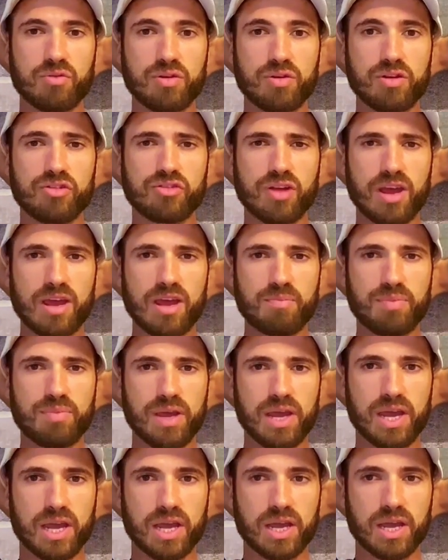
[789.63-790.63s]

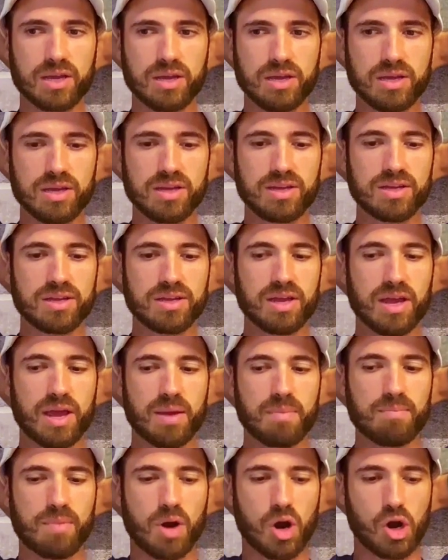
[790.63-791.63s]
reshaping a
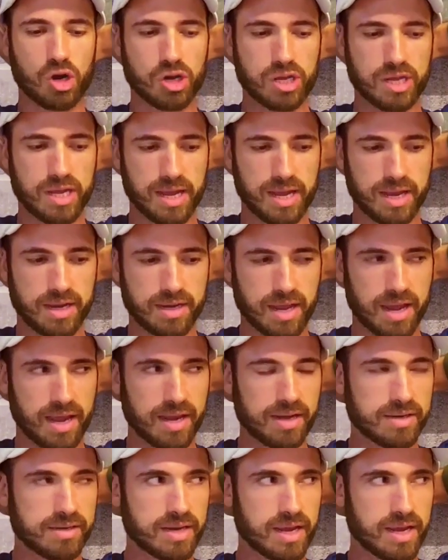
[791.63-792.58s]
market and